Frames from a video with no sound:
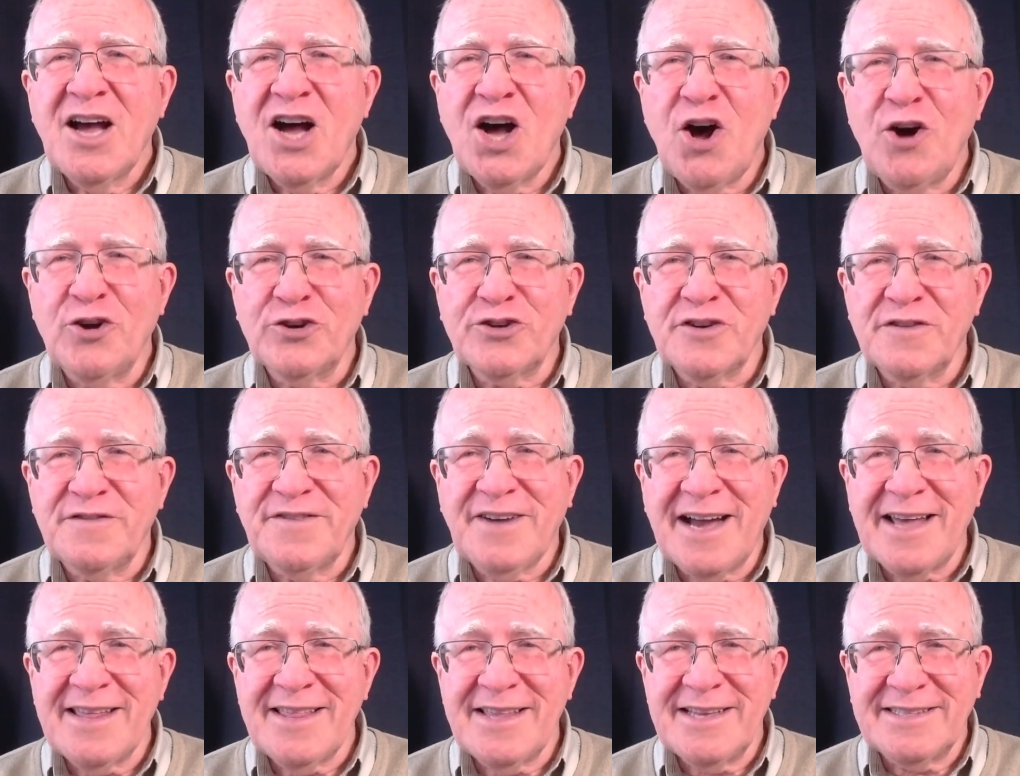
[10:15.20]

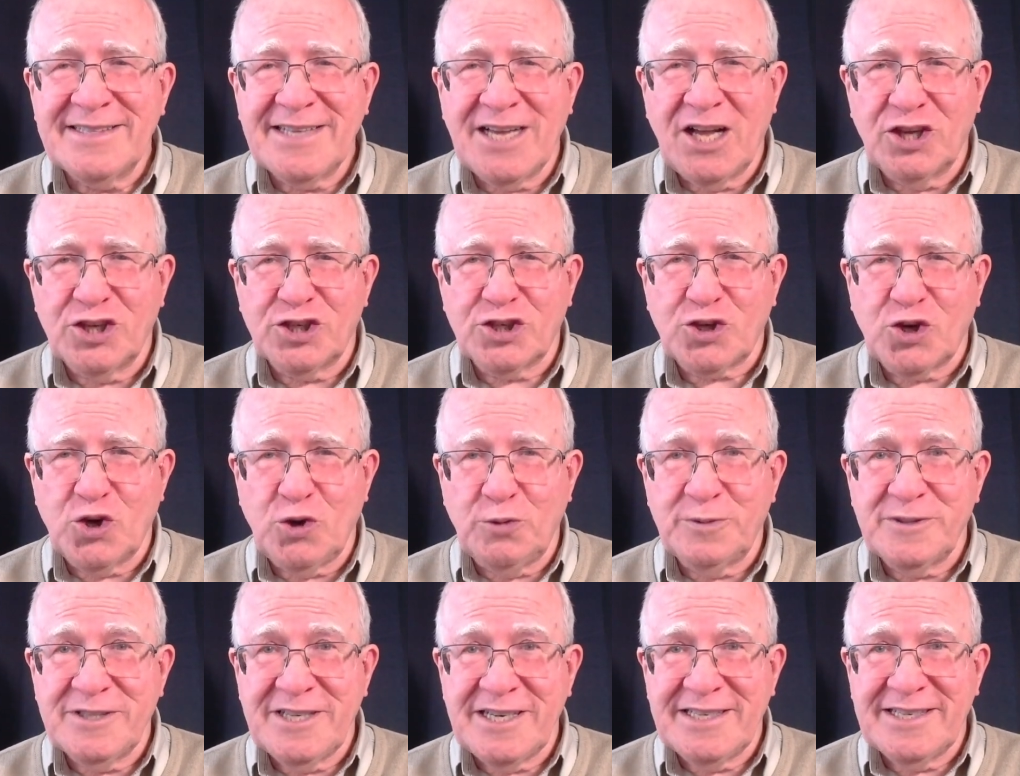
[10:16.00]
Ultraviolet
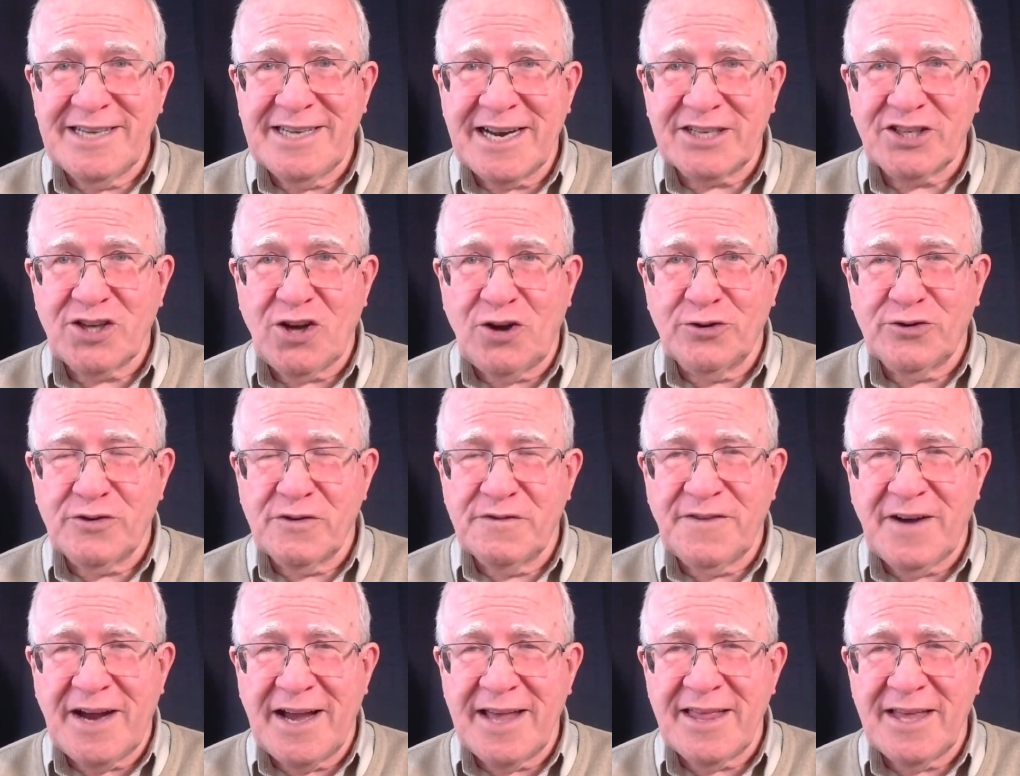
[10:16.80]
telescopes detect
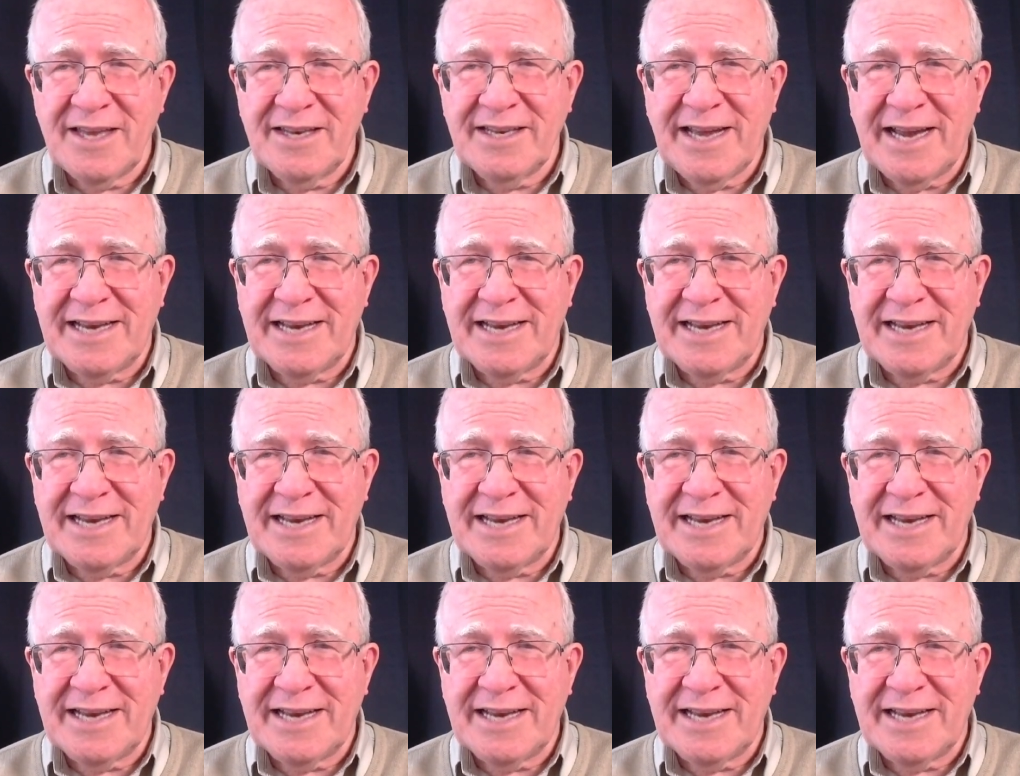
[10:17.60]
ultraviolet